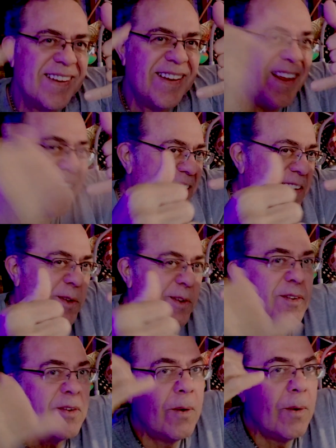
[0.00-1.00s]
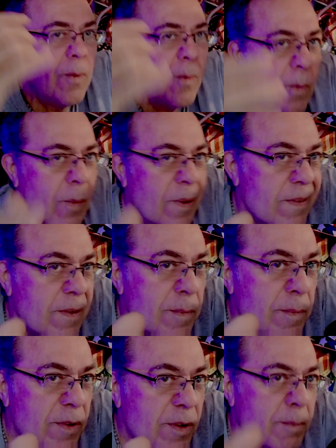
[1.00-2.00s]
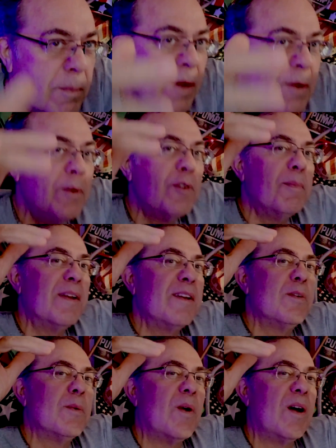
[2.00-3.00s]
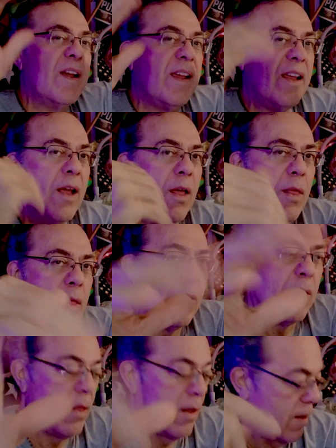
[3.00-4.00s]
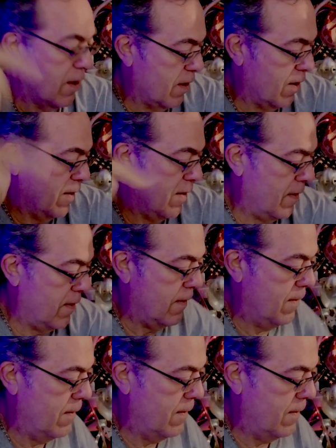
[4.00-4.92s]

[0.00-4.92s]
Hang loose. Welcome to Mongoose Max Hawaii, the